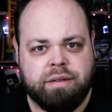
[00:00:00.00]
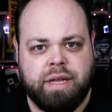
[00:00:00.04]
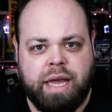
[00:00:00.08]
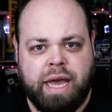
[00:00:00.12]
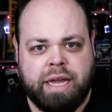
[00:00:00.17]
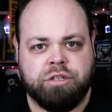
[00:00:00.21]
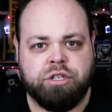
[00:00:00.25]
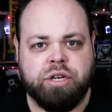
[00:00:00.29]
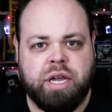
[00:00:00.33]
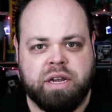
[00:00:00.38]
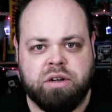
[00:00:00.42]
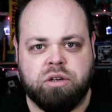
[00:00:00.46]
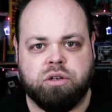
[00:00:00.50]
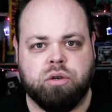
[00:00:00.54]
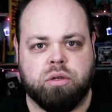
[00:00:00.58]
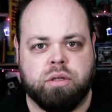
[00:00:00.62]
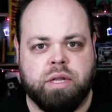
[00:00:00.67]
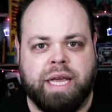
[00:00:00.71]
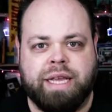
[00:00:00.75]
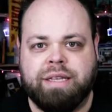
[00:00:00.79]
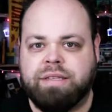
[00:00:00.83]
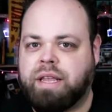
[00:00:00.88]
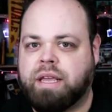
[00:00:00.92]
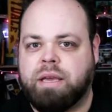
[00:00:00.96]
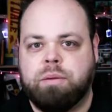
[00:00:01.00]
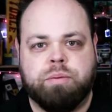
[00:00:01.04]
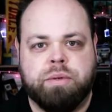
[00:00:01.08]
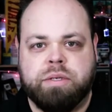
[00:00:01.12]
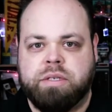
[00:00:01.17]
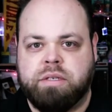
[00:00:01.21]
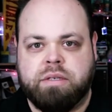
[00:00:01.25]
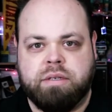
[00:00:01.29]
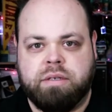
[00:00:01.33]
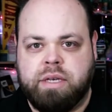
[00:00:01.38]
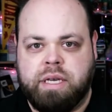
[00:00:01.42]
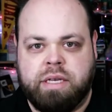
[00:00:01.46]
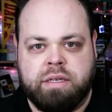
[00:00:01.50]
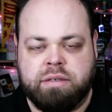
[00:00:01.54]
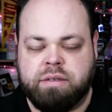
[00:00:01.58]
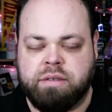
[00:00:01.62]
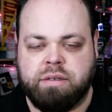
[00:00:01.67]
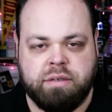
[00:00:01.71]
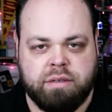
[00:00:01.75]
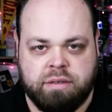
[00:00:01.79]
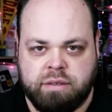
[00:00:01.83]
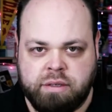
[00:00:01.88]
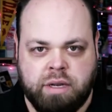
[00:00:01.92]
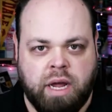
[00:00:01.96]
educational landscape is
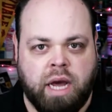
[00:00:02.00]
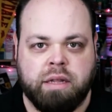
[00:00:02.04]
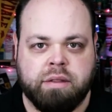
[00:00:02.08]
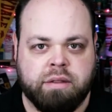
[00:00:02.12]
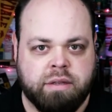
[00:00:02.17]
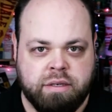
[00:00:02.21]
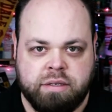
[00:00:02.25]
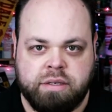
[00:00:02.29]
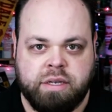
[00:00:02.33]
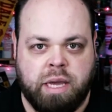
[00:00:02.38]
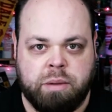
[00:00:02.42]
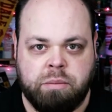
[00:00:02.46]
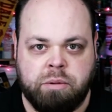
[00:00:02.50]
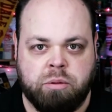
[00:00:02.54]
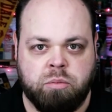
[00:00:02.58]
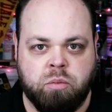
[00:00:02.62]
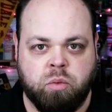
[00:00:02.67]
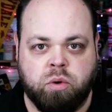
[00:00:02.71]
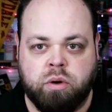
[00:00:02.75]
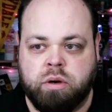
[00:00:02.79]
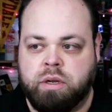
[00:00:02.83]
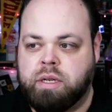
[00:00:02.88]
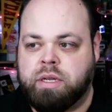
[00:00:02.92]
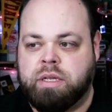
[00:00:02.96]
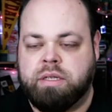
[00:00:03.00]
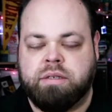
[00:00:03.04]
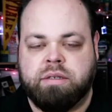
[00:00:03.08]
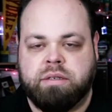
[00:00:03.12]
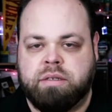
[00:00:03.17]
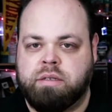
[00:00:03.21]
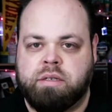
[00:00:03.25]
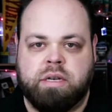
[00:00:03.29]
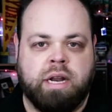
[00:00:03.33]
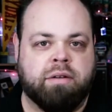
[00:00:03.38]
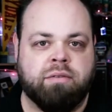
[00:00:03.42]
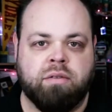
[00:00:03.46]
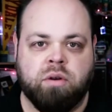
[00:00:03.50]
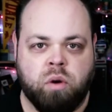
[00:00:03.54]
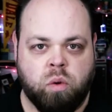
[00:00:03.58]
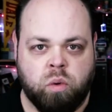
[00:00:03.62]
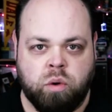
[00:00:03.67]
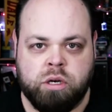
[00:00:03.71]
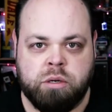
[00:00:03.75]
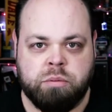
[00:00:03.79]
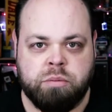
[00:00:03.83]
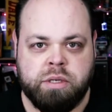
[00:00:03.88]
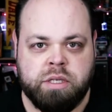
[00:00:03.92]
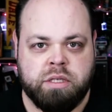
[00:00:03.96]
is not the same anymore and it's never
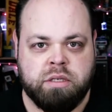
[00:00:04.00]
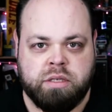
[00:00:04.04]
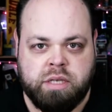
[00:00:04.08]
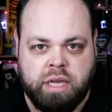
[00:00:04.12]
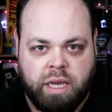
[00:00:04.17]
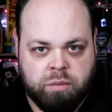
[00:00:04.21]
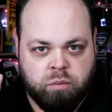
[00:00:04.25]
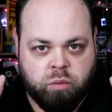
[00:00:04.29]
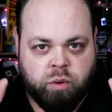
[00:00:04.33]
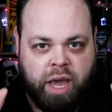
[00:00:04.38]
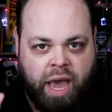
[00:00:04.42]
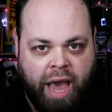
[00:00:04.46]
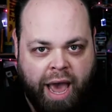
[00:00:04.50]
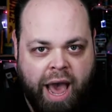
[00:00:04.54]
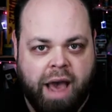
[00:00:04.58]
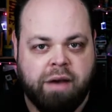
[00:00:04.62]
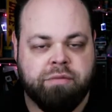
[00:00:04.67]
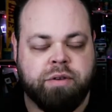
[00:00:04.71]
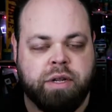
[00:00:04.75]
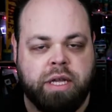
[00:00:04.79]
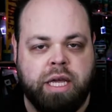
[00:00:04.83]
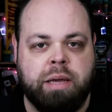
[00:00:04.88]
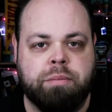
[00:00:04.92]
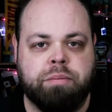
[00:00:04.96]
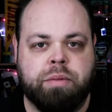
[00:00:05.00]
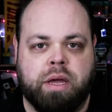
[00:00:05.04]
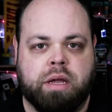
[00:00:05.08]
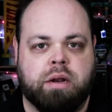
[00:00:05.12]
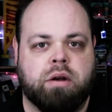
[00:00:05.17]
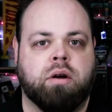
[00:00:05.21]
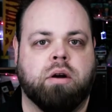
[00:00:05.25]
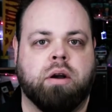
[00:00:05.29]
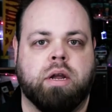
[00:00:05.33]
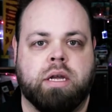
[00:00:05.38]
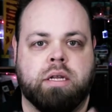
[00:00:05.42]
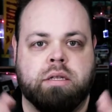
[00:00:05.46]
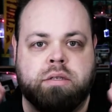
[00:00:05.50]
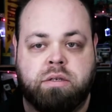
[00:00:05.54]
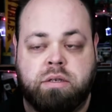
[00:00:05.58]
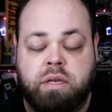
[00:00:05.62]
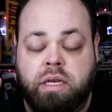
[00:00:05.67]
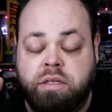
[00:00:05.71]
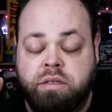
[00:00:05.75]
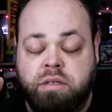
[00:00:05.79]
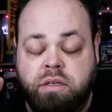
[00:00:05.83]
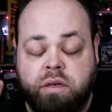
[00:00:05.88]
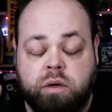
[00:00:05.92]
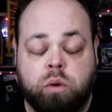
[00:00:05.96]
going to be the same we have to keep that in our heads
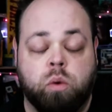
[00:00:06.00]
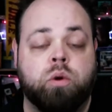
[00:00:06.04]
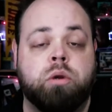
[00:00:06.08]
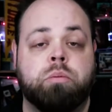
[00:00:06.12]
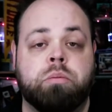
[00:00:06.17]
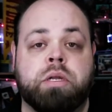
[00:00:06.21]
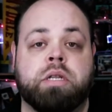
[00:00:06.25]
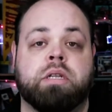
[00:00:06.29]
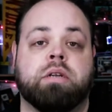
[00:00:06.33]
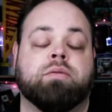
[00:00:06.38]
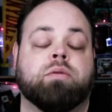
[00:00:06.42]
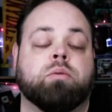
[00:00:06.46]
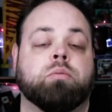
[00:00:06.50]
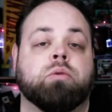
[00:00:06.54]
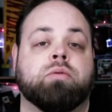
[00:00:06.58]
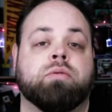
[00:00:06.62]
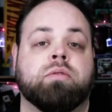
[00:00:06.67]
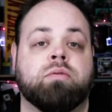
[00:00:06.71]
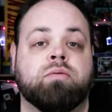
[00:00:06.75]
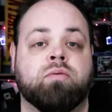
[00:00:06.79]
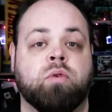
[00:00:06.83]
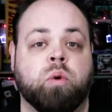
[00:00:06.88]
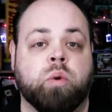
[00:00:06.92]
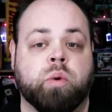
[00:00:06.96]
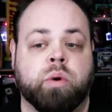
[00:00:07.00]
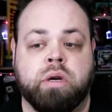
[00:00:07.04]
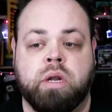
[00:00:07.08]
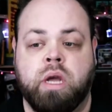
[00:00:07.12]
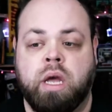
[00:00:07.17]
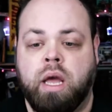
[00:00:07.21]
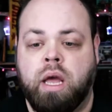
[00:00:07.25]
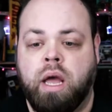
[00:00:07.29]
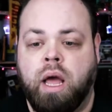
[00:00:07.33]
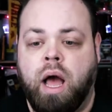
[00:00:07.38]
it's going to be different moving forward